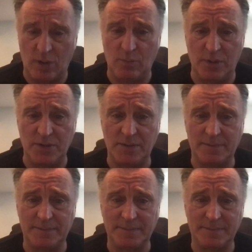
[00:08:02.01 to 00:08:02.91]
points.
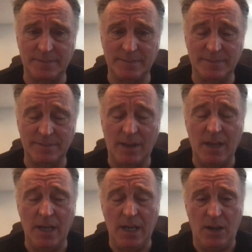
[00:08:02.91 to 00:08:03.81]

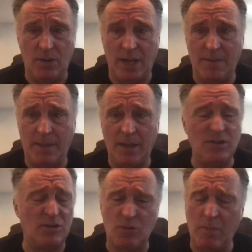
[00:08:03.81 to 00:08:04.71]
Okay, he was
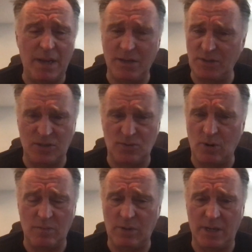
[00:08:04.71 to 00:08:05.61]
a tremendously
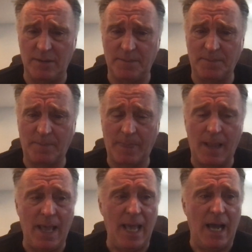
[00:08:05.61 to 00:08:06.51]
strong player.
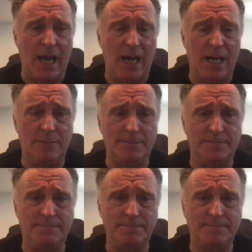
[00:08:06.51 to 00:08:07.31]
And